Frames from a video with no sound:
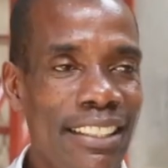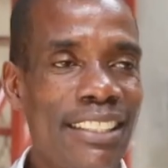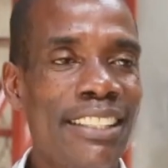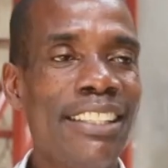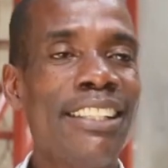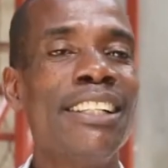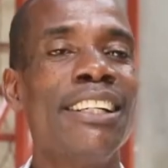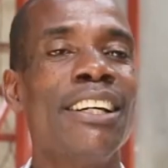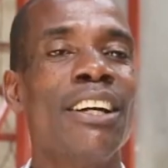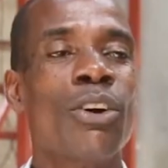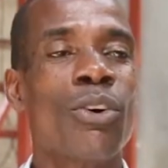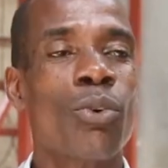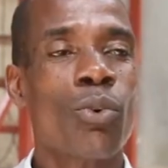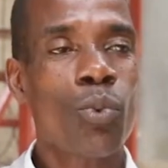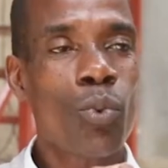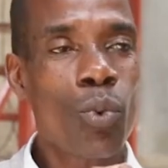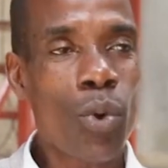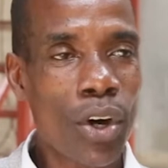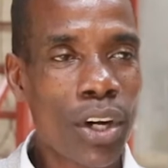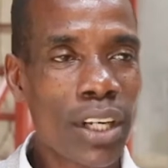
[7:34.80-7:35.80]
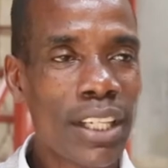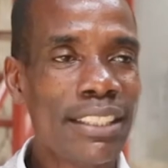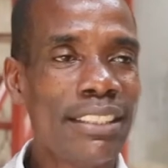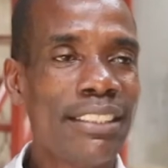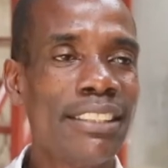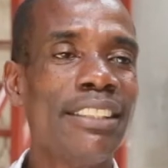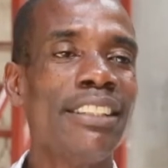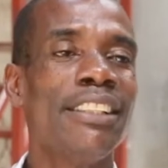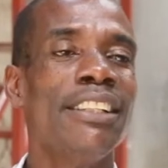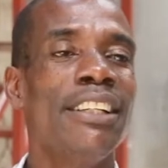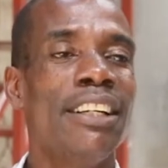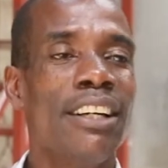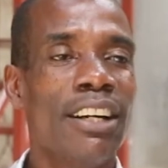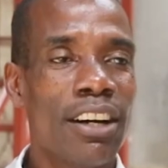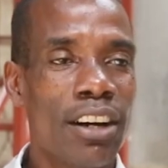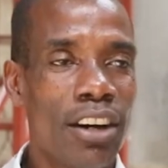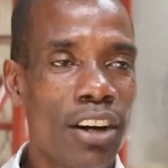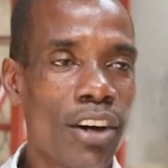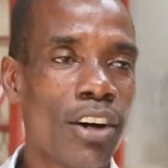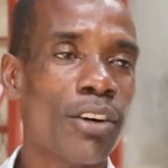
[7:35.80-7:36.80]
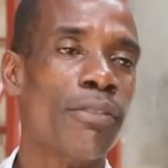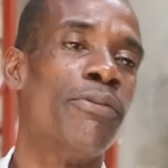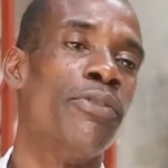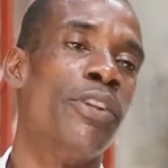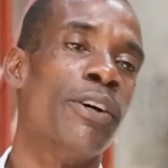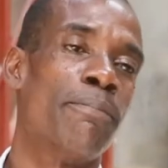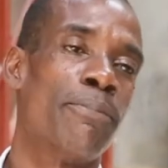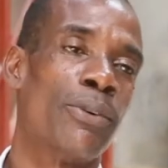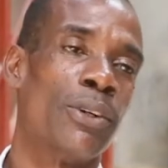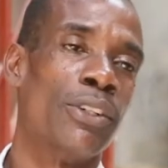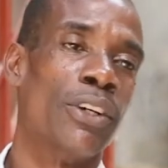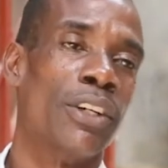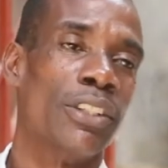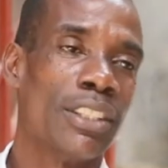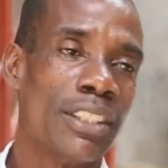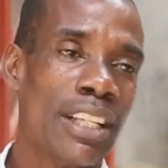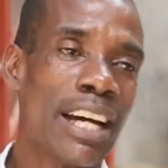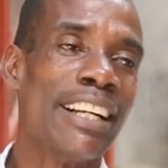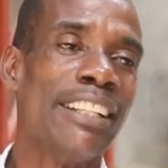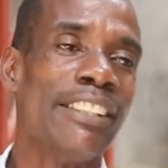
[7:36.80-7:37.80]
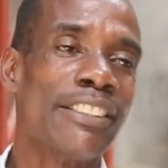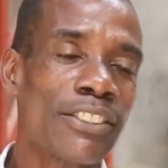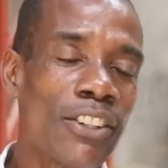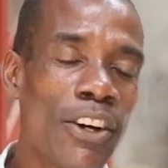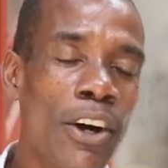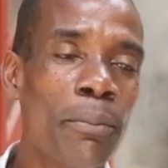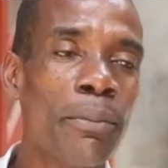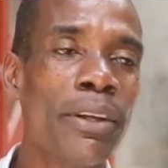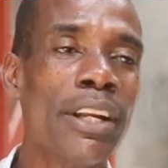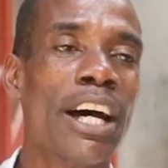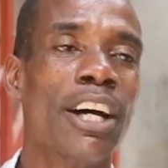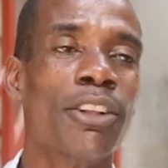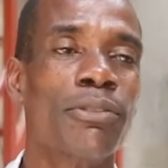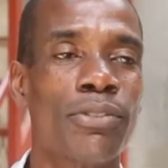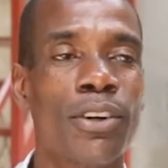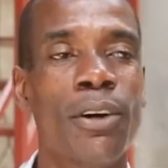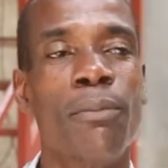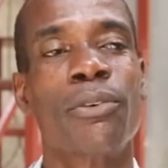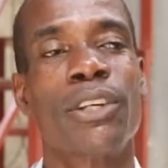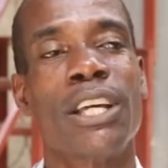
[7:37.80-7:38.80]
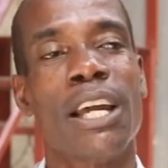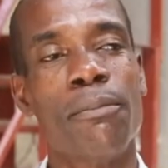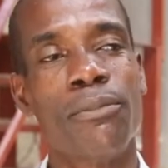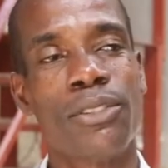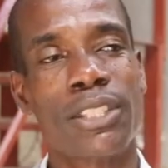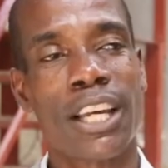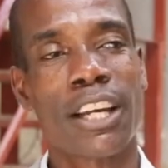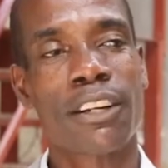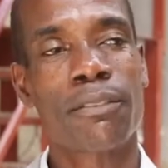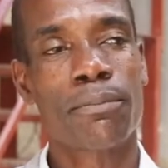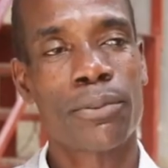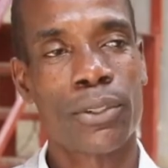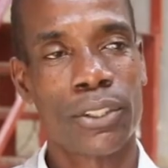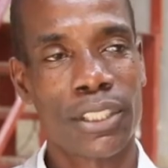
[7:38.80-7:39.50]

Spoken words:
the quality of the product that is coming out from Chemtek